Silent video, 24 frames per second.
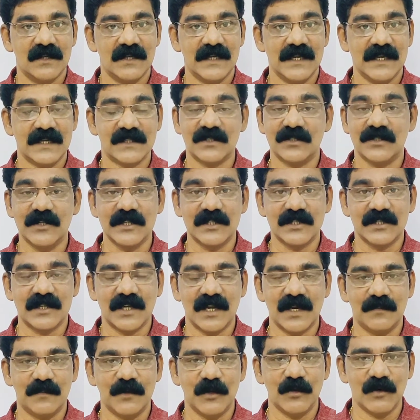yes,
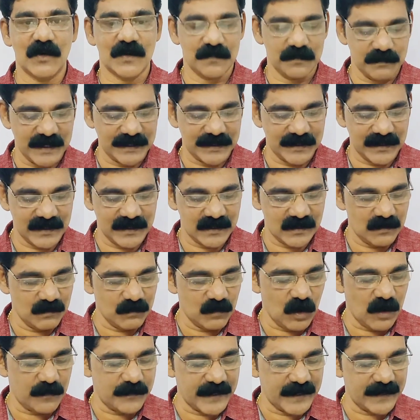disturb your brother
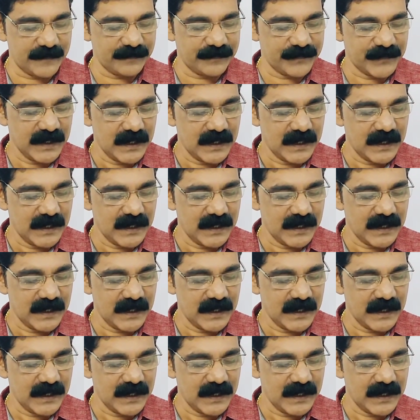Bobby.